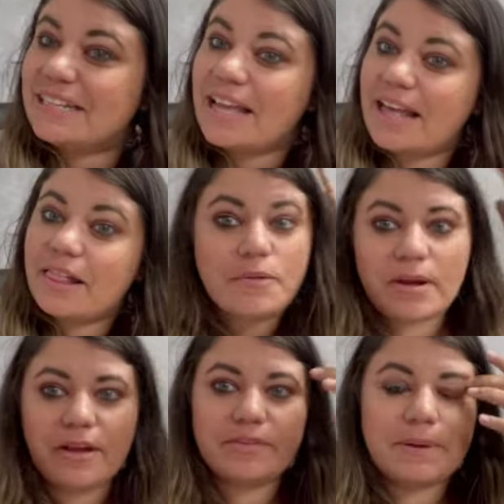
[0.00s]
Hello,
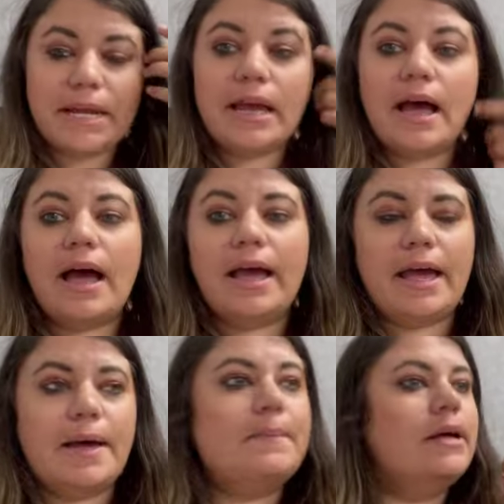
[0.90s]
everybody. I
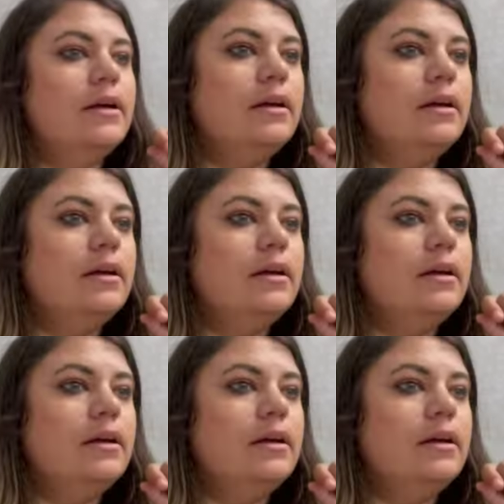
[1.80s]
am